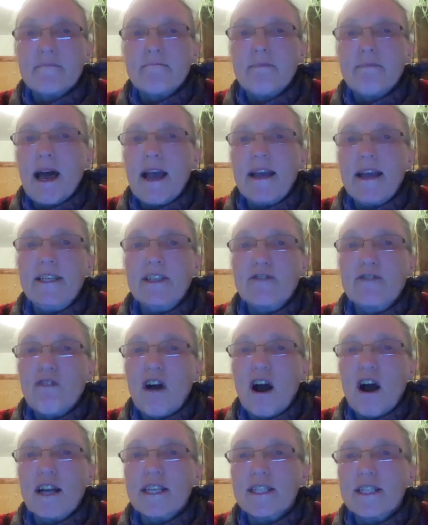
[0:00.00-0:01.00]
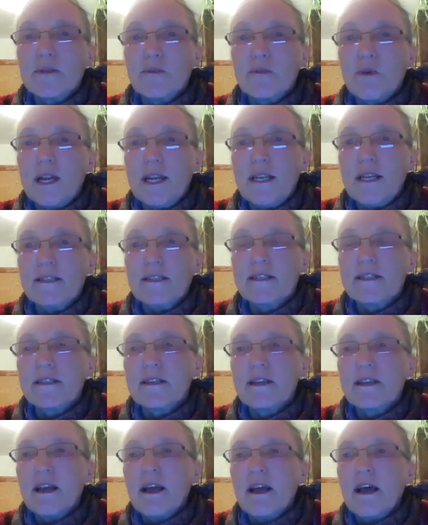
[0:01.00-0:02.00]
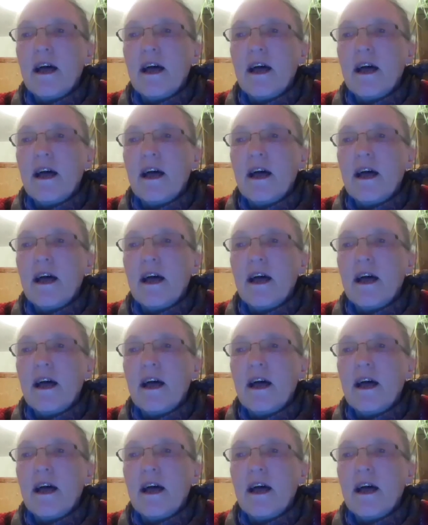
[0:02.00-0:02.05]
maize, rice, wheat,